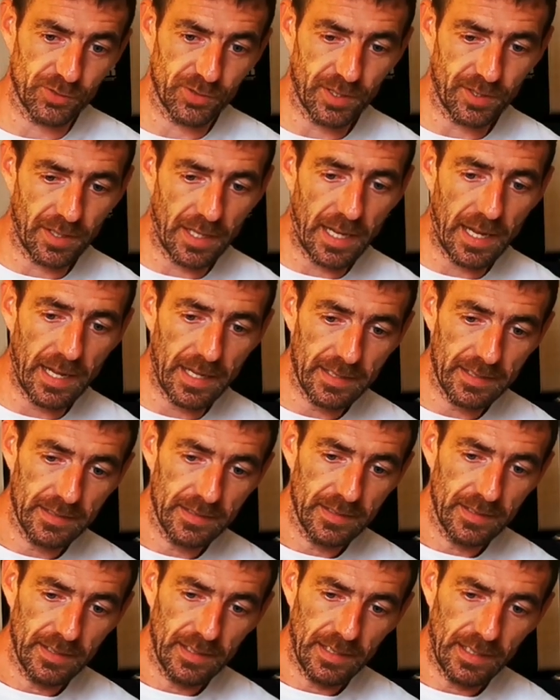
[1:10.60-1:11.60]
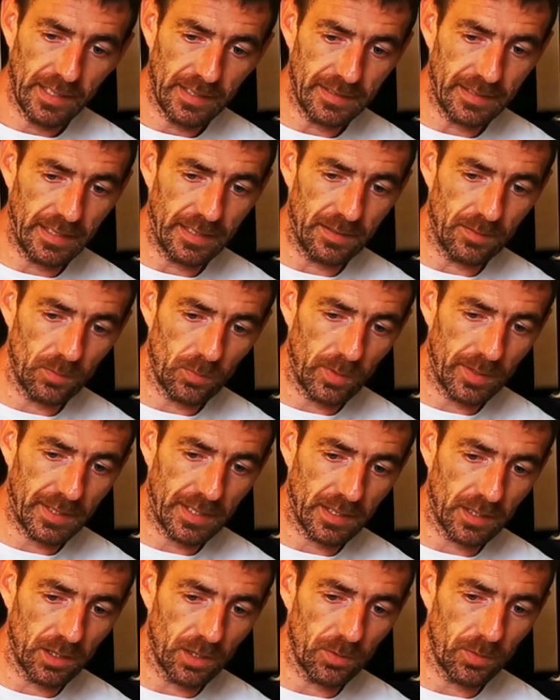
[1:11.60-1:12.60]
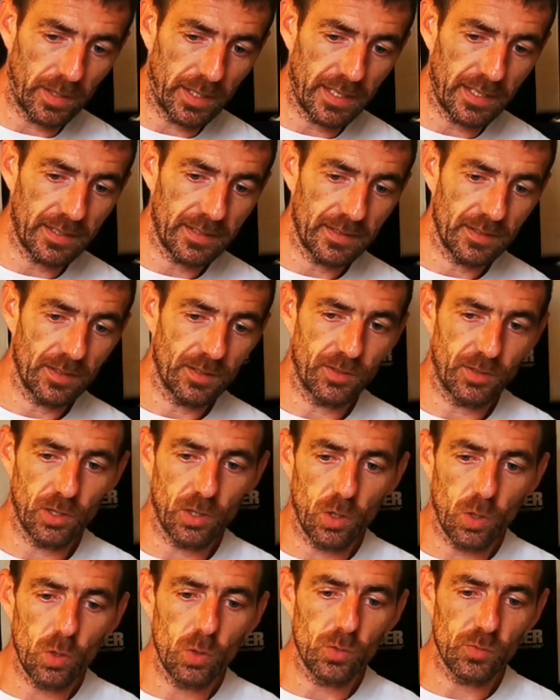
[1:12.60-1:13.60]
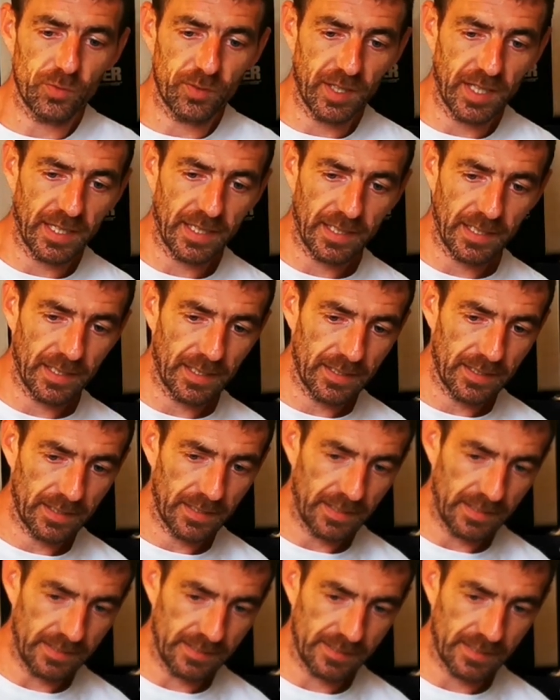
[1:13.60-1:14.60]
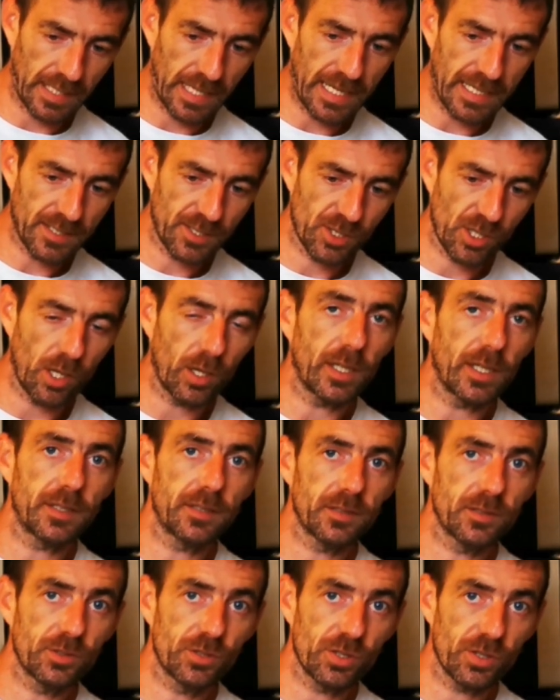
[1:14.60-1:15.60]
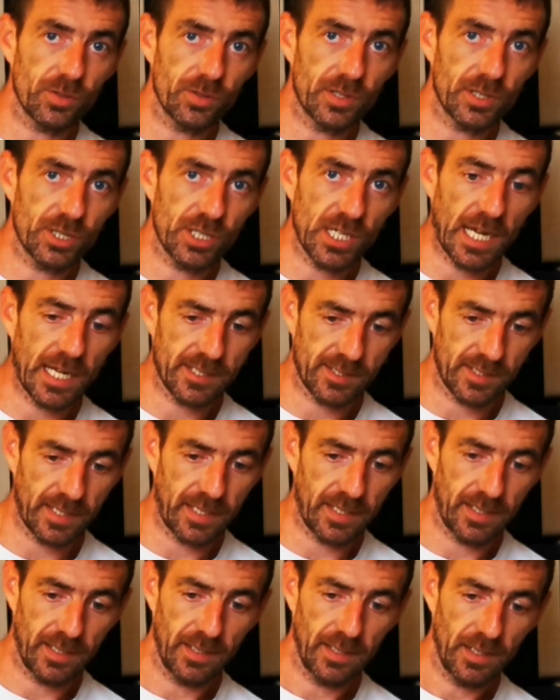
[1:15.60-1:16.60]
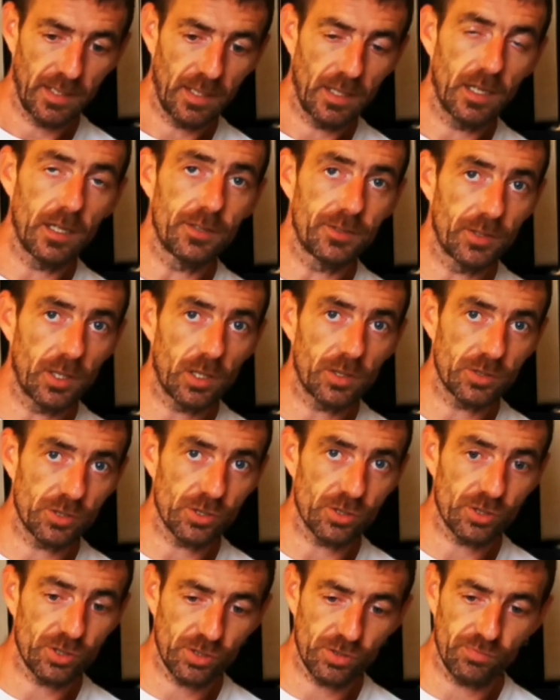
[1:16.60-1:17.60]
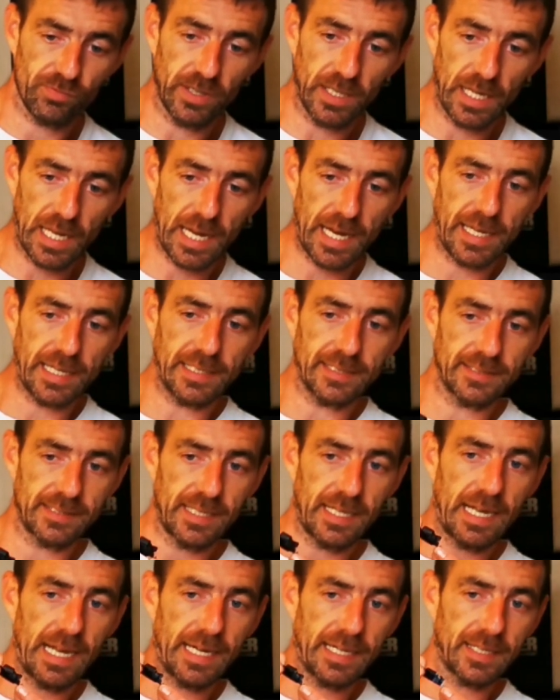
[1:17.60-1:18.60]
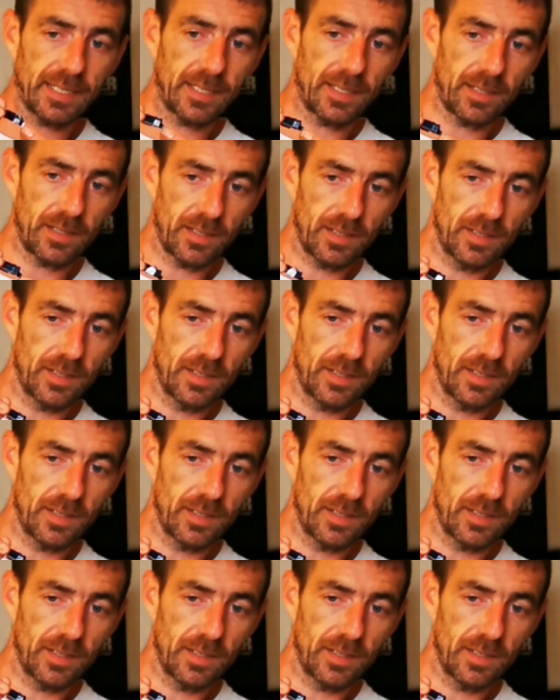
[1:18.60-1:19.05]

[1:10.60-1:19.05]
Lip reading: under there, and then when I glue it, the whole thing is like solid to the chassis and not just relying to hang